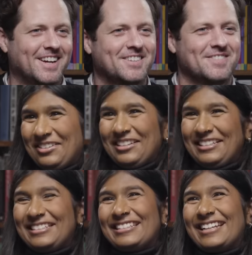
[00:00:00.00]
Yeah, trying to
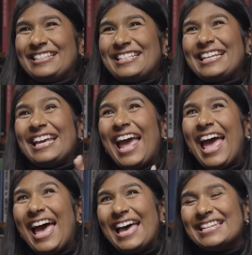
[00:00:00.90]
unionize it.
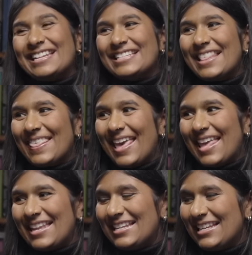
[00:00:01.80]
And
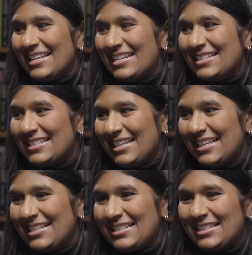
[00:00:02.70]
then he
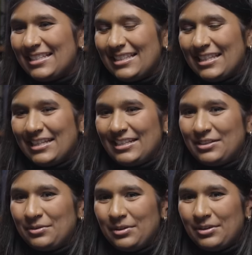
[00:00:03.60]
sees the
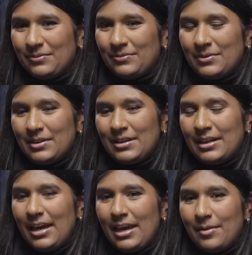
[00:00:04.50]
sort of
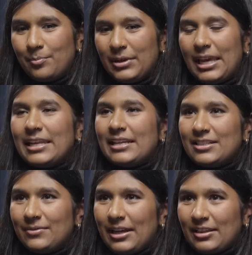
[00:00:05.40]
um, beginnings
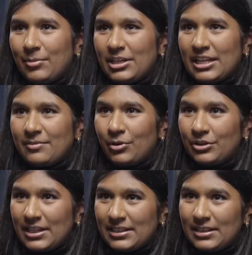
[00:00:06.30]
of like the Maidan
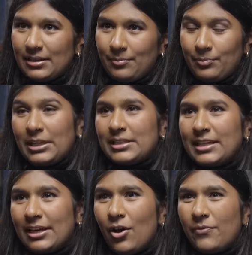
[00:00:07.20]
protests begin to
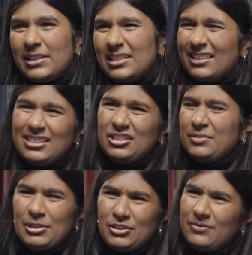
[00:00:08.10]
kick up. And he's like, it's just a
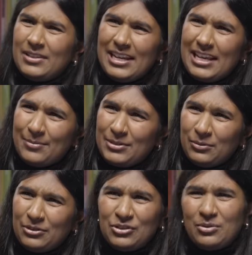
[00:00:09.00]
bunch of libs. You
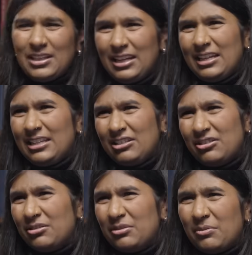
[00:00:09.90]
want to join the E
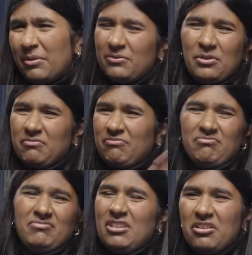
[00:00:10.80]
U? I've right. got
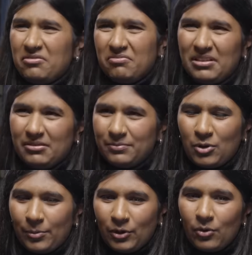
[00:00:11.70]
no real
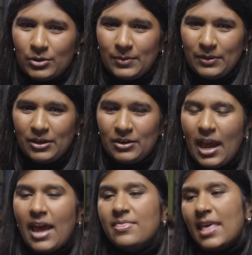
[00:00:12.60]
common cause with you.
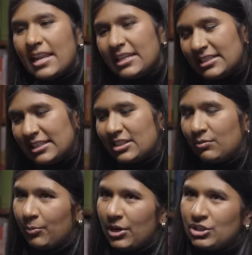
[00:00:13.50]
And then he sees the
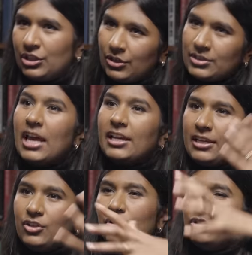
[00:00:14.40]
repression and goes, okay,
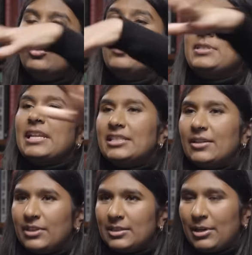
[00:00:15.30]
Europe, Europe stands
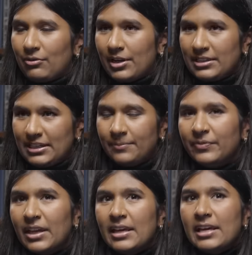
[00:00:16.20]
in for this bigger idea.
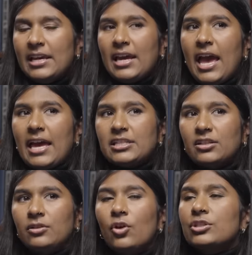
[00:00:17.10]
Right. And
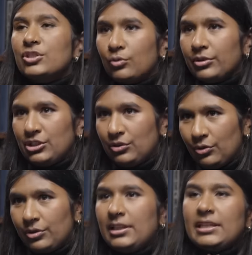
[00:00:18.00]
long story
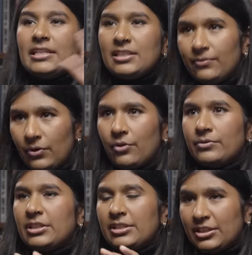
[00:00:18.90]
short, he gets
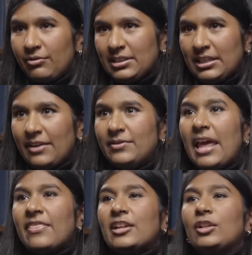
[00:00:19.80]
involved, says to the rest of the left,
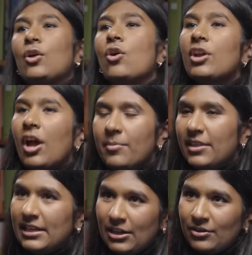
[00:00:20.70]
and then along come the
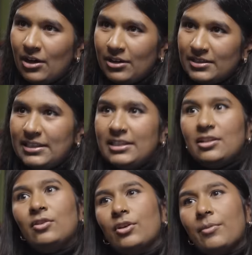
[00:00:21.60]
neo-Nazis,
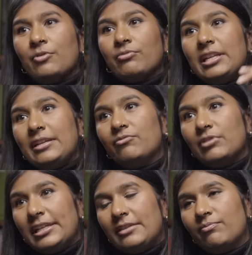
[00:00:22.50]
along come the really,
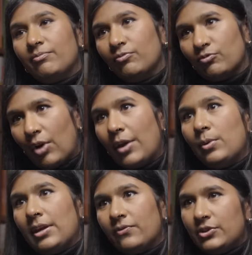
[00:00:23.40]
really
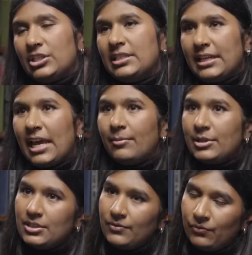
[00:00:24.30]
right-wing fascistic
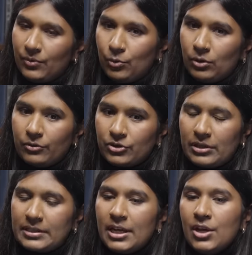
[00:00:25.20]
elements of the football
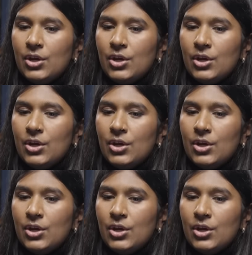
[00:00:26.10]
ultras.